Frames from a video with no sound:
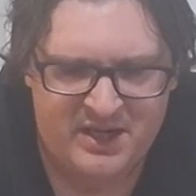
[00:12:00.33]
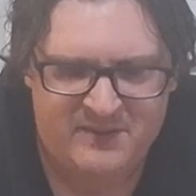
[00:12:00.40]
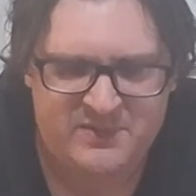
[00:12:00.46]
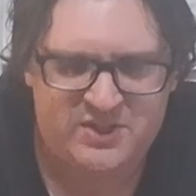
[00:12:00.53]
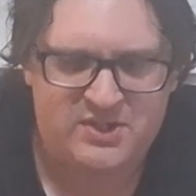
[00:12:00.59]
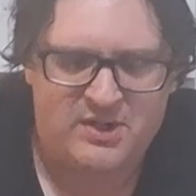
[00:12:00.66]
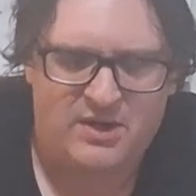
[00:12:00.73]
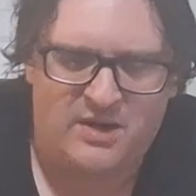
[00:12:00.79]
I'm
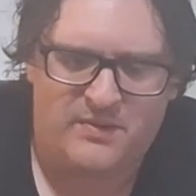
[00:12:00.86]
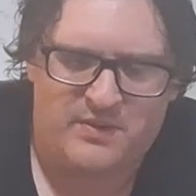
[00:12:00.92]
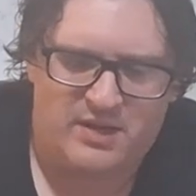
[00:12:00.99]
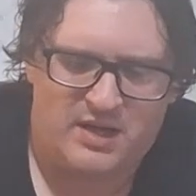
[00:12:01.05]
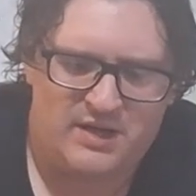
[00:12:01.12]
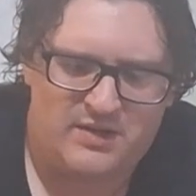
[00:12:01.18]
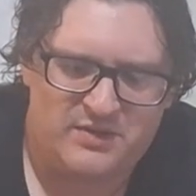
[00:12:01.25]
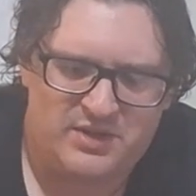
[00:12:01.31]
sorry, but
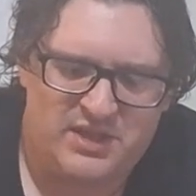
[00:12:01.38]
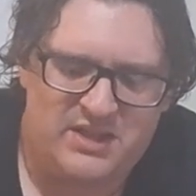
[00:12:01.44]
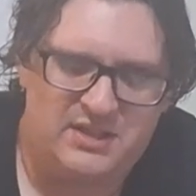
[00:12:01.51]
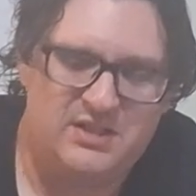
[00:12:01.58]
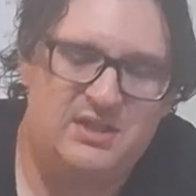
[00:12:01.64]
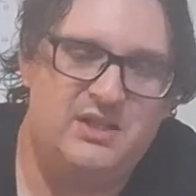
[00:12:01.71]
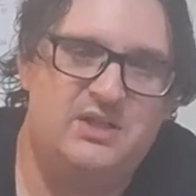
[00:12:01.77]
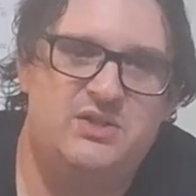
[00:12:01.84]
I don't
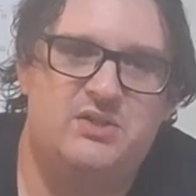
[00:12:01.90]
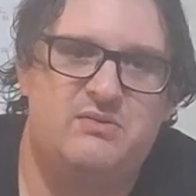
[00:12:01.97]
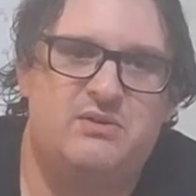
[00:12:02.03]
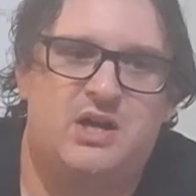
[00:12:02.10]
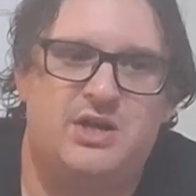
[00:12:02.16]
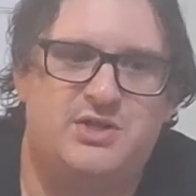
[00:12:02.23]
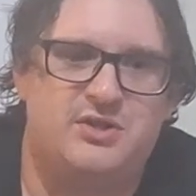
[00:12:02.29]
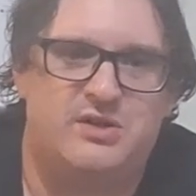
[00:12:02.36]
taste any
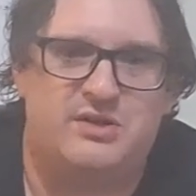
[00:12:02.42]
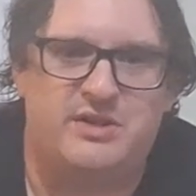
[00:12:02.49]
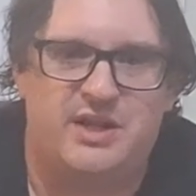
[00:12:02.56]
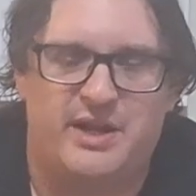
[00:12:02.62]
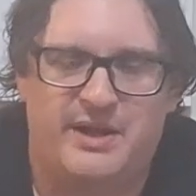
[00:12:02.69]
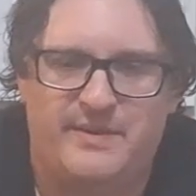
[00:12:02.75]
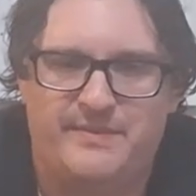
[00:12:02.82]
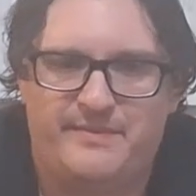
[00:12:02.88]
sriracha on that.